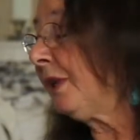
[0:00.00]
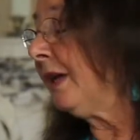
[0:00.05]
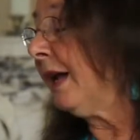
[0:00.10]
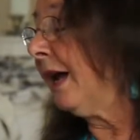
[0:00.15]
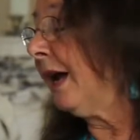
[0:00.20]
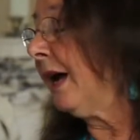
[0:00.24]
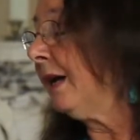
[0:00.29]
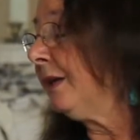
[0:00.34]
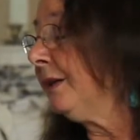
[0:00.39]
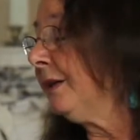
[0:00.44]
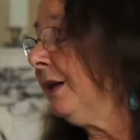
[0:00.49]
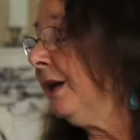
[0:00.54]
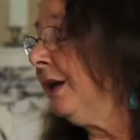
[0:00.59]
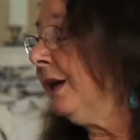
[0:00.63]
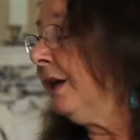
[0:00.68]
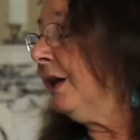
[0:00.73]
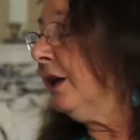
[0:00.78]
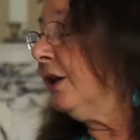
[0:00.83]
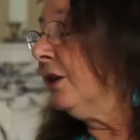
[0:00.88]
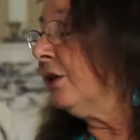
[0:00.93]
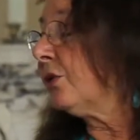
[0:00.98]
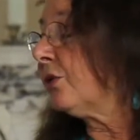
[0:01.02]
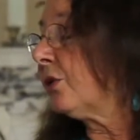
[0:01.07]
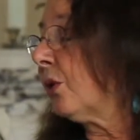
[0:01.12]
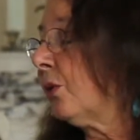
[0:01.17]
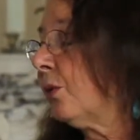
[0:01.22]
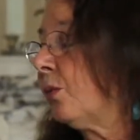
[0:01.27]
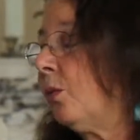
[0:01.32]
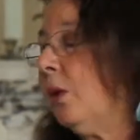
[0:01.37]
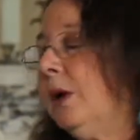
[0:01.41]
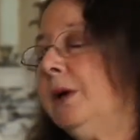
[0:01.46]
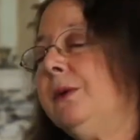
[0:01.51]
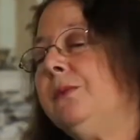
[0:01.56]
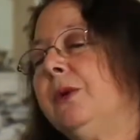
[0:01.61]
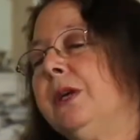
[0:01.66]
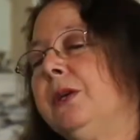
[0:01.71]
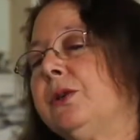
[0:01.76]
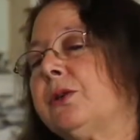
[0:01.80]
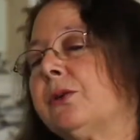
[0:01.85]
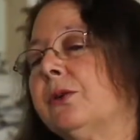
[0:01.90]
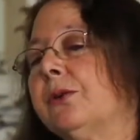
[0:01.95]
And so one
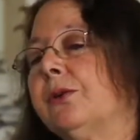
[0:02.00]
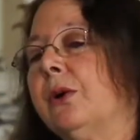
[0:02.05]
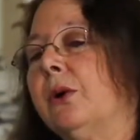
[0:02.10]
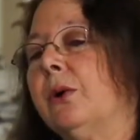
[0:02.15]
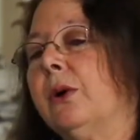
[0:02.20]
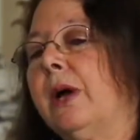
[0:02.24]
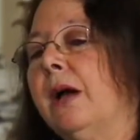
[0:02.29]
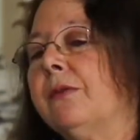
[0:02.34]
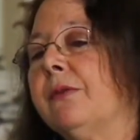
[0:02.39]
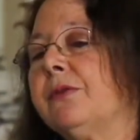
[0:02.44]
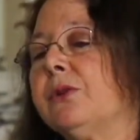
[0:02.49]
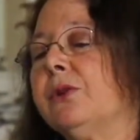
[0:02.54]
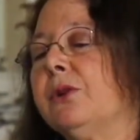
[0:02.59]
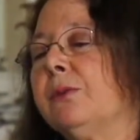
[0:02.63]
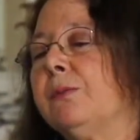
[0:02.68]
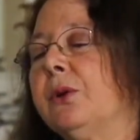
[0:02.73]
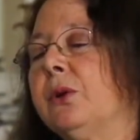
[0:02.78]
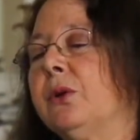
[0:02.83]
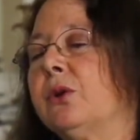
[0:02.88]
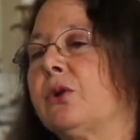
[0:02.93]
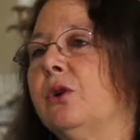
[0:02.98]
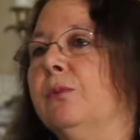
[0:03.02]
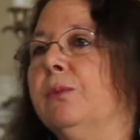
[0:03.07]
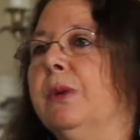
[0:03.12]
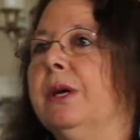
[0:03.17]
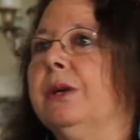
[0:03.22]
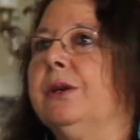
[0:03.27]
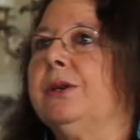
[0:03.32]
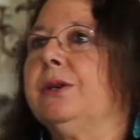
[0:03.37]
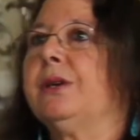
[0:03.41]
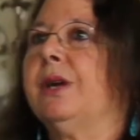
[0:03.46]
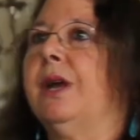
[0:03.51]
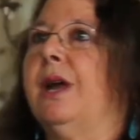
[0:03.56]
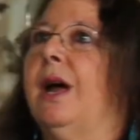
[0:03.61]
Huichol, though, after the pilgrimage,